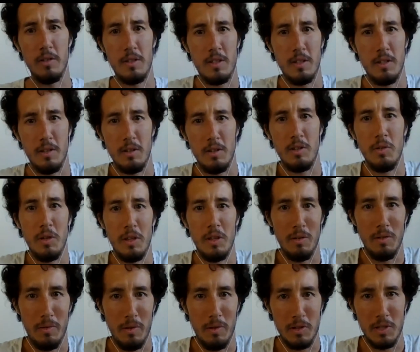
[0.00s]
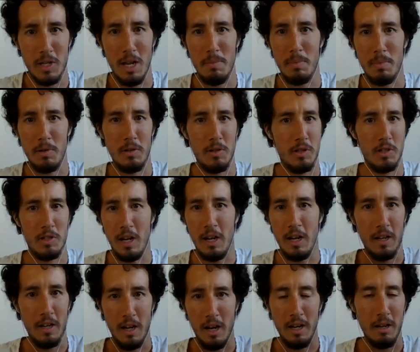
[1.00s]
So they're doing the reverse hyper just
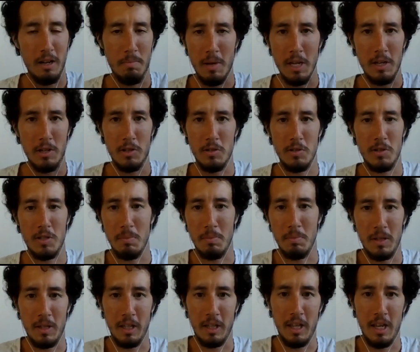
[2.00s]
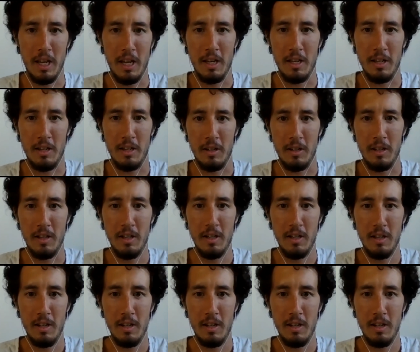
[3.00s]
on a bench or something like that, or?